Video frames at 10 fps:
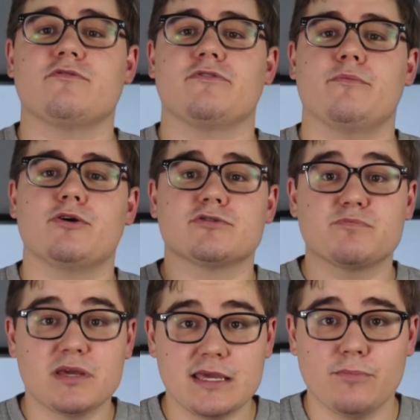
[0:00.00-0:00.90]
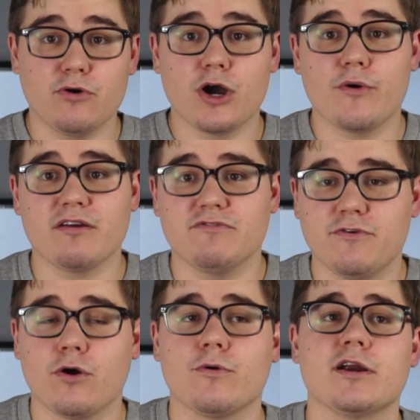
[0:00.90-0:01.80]
for most people going
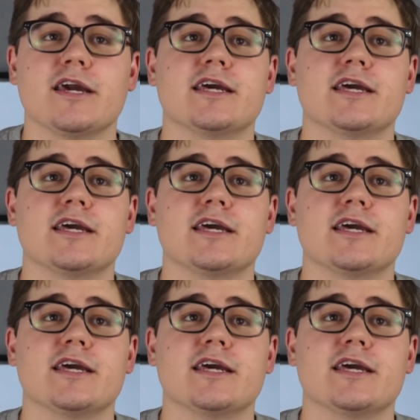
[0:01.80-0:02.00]
forward,